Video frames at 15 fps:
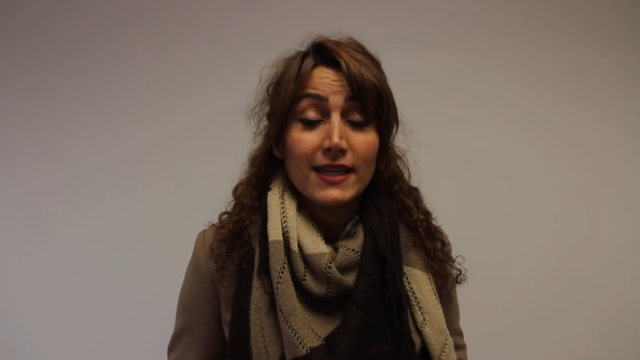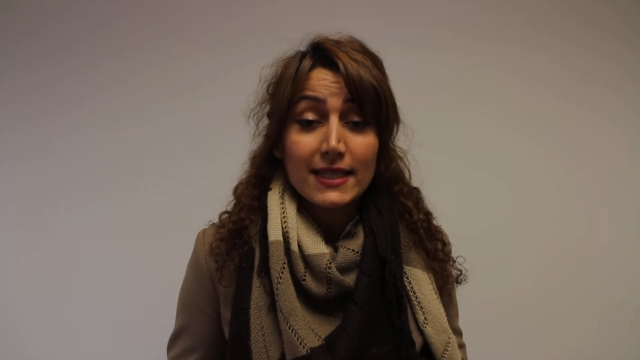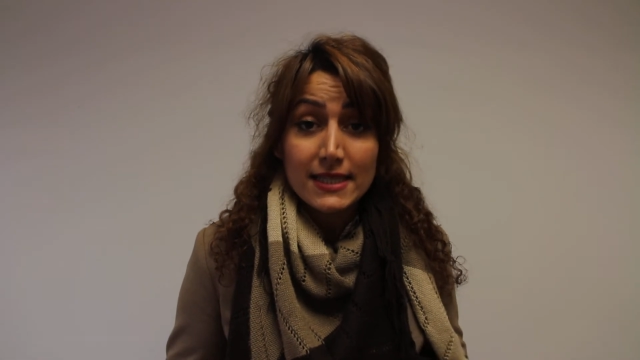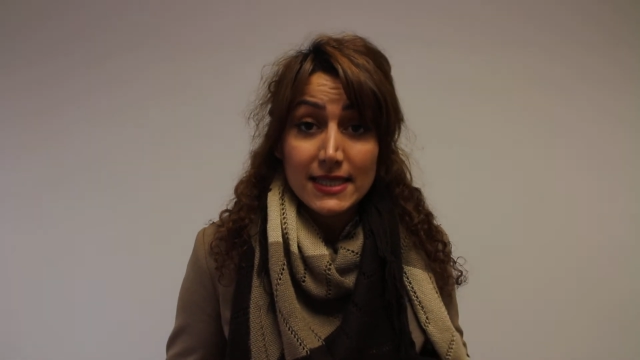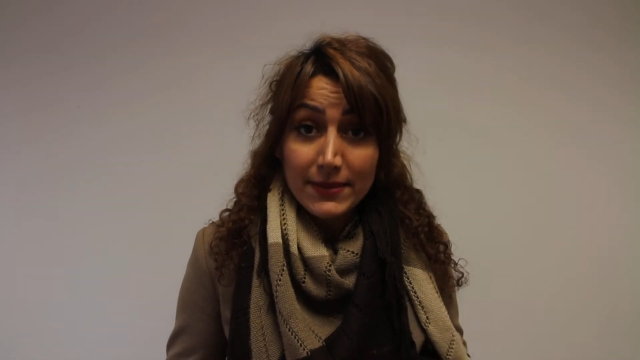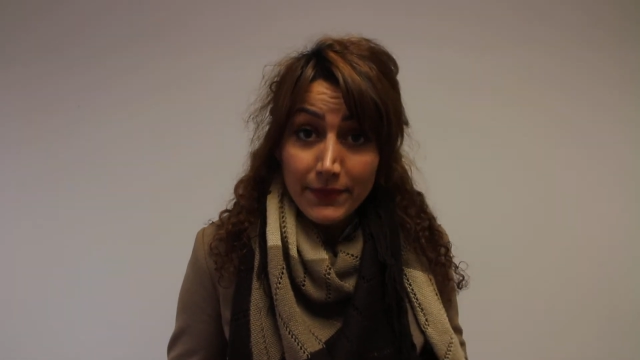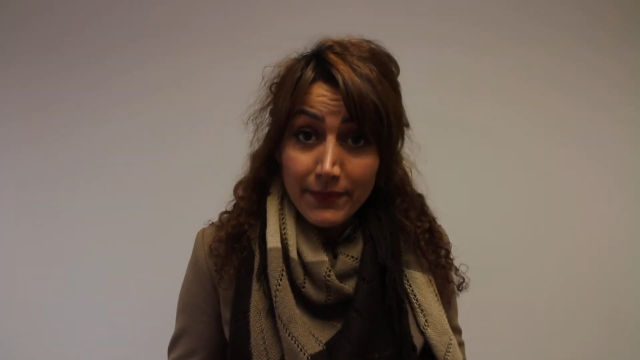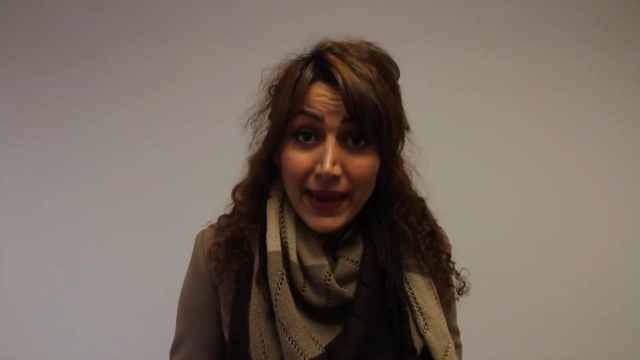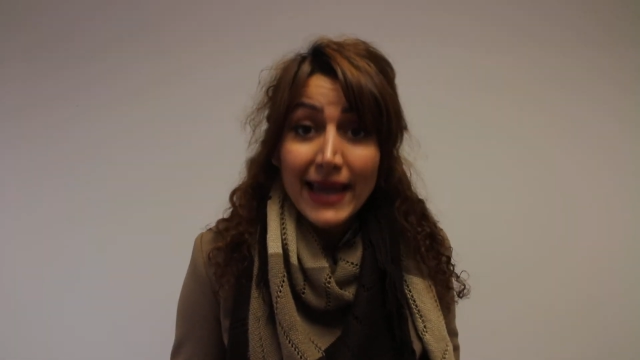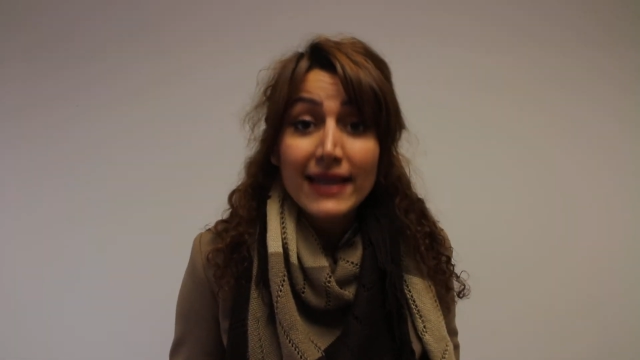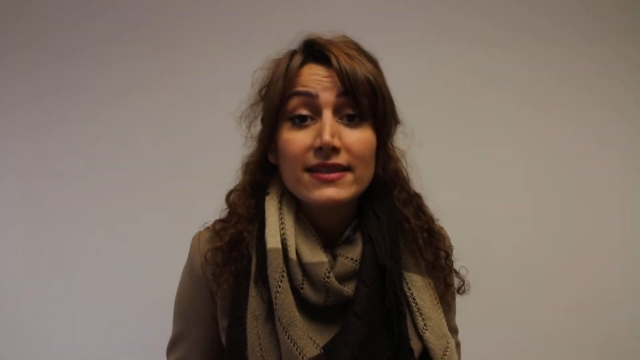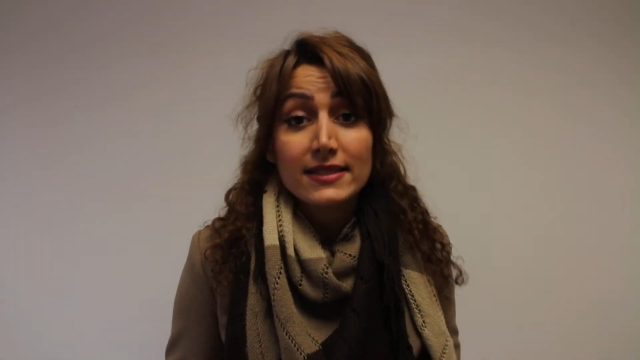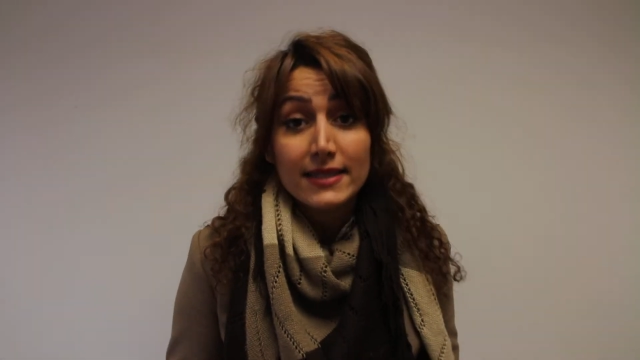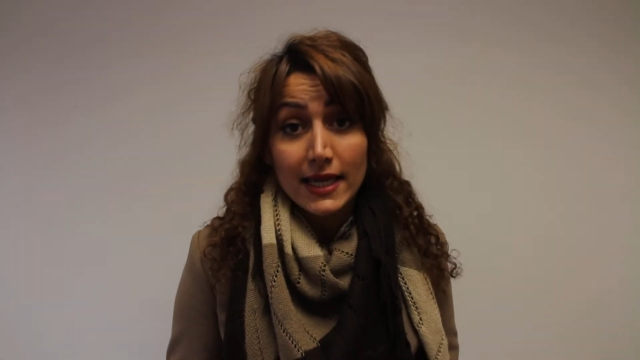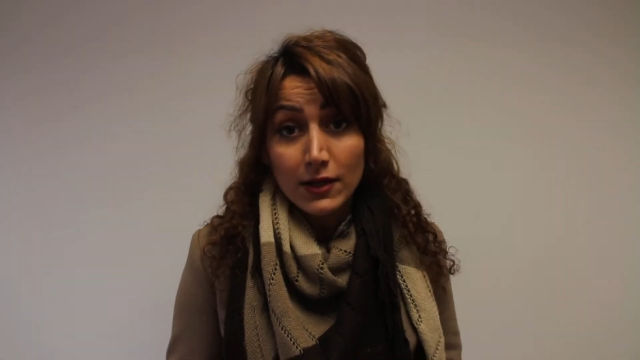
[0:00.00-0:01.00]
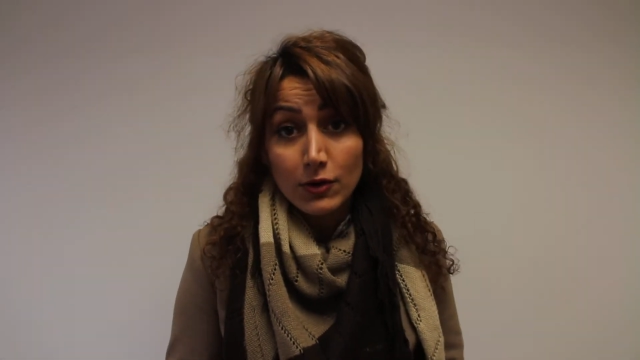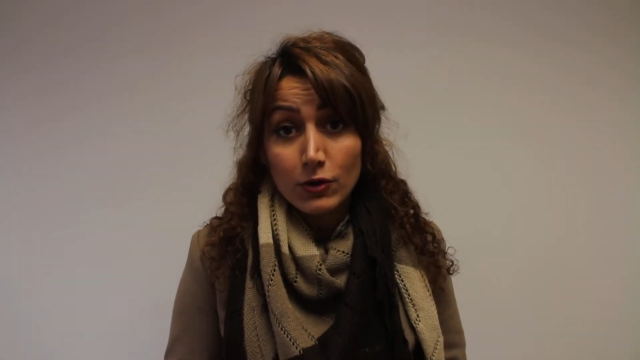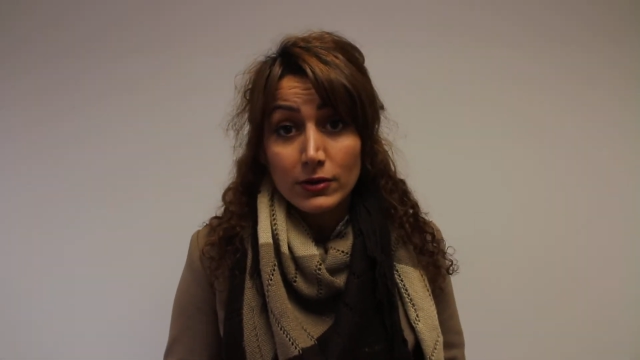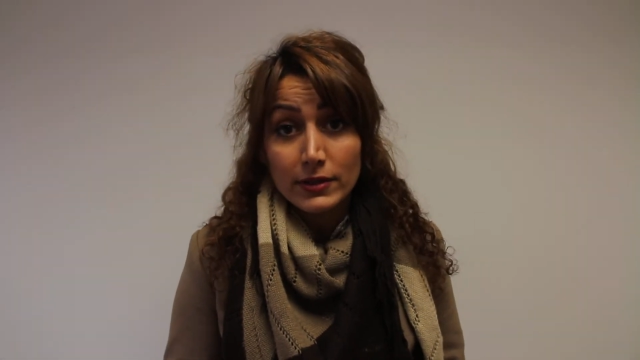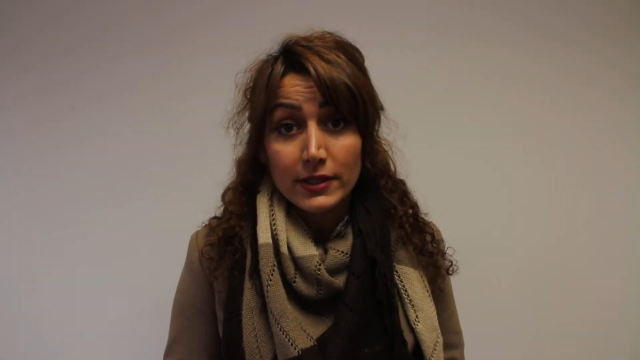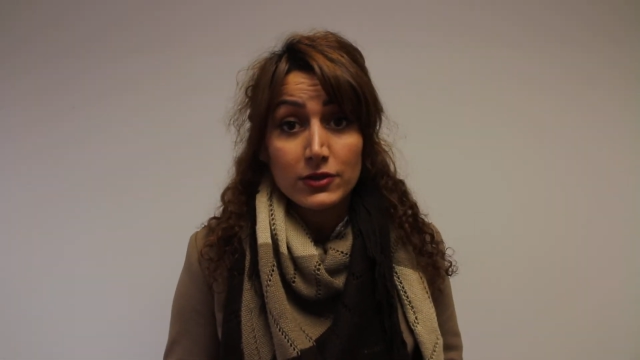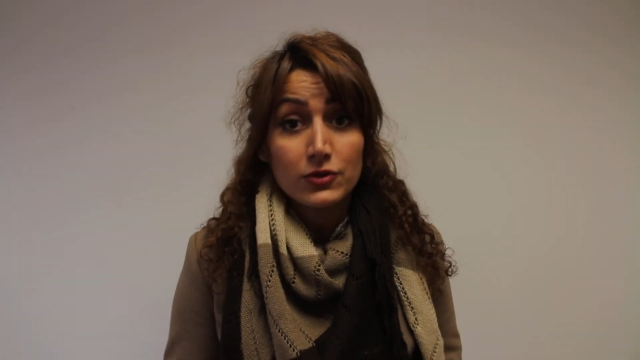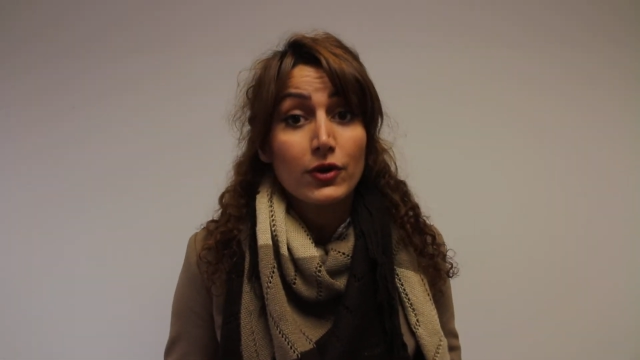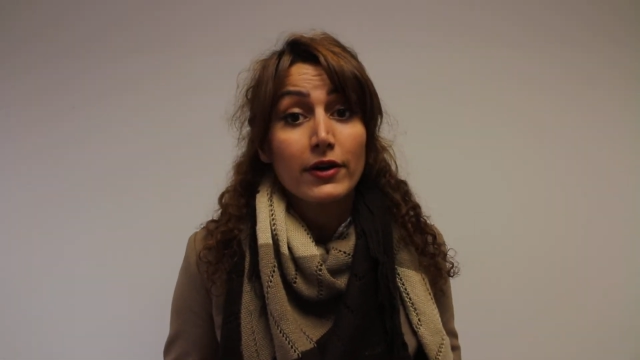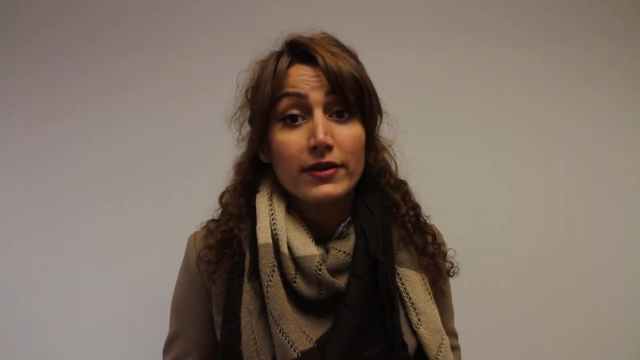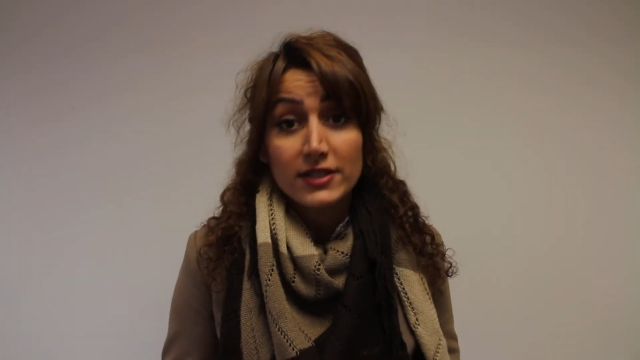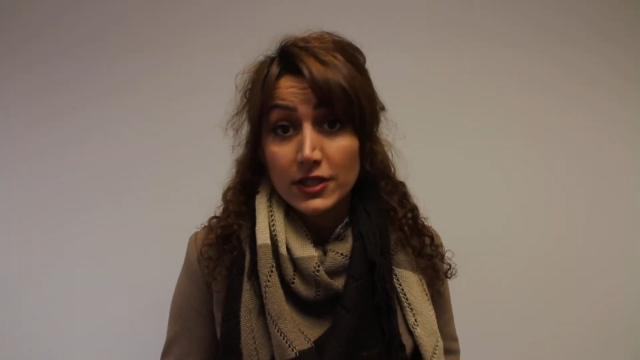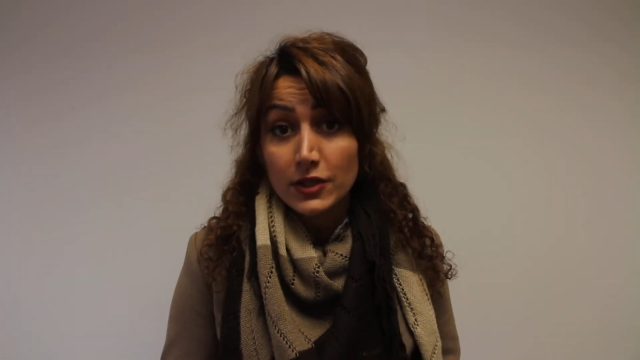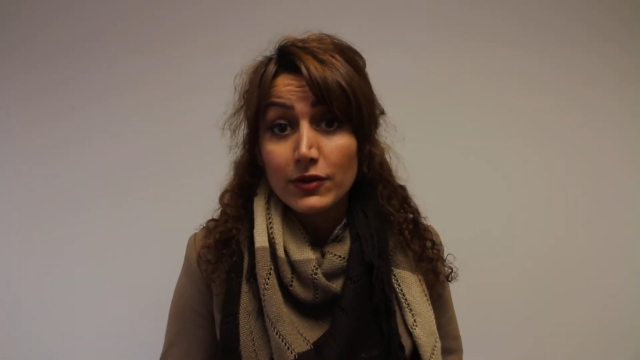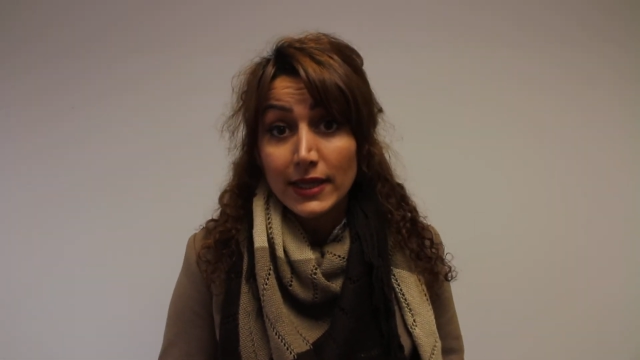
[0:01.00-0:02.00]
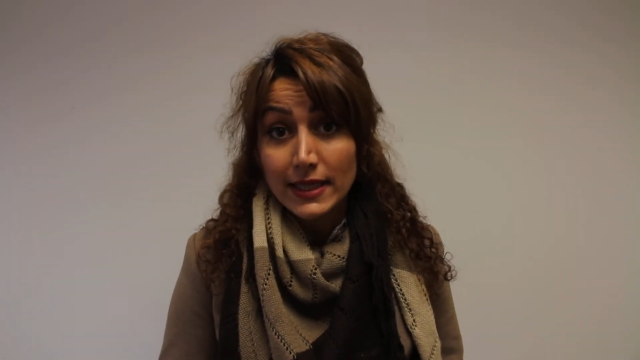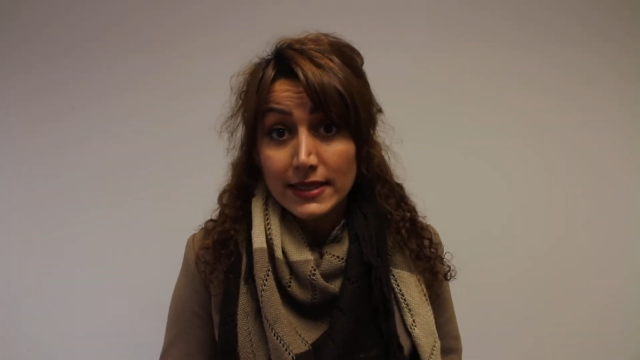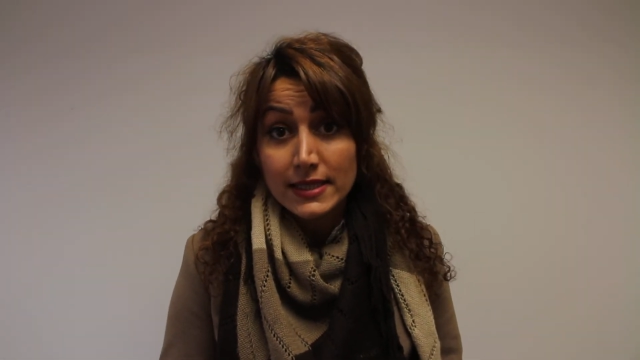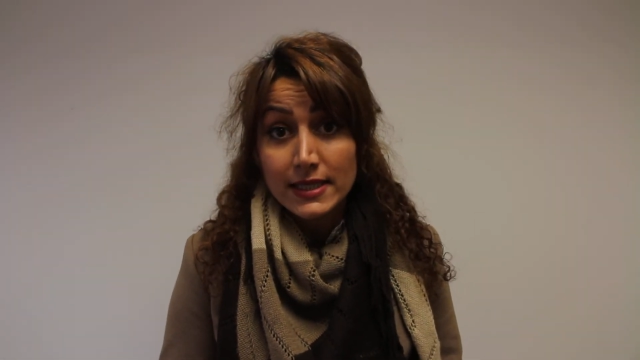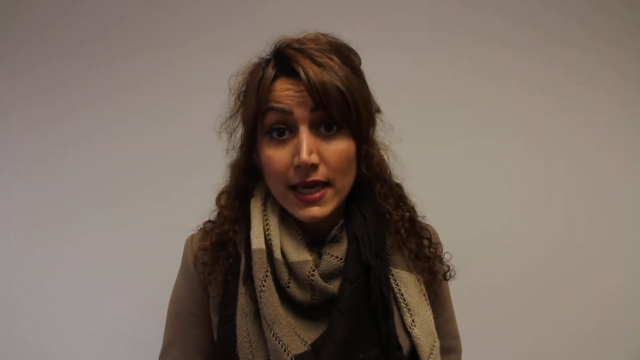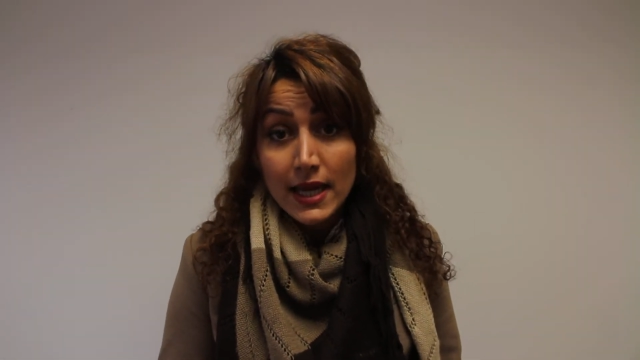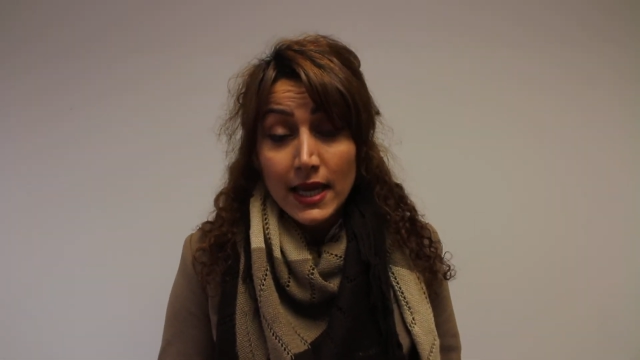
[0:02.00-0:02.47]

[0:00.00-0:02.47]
its main stakeholders, who are students.